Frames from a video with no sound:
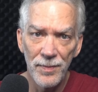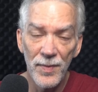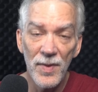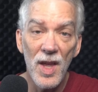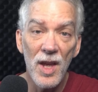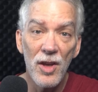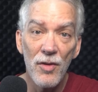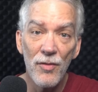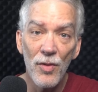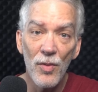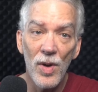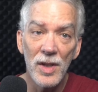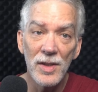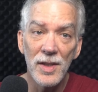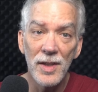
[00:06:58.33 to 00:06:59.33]
Thank you for
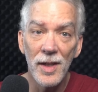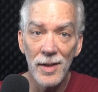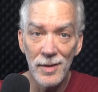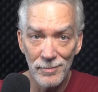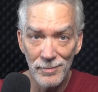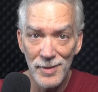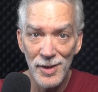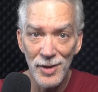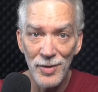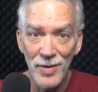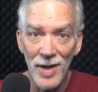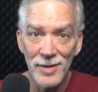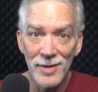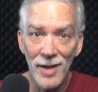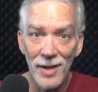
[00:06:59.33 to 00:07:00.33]
watching, and see you
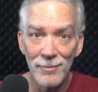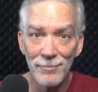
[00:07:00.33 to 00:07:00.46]
next time.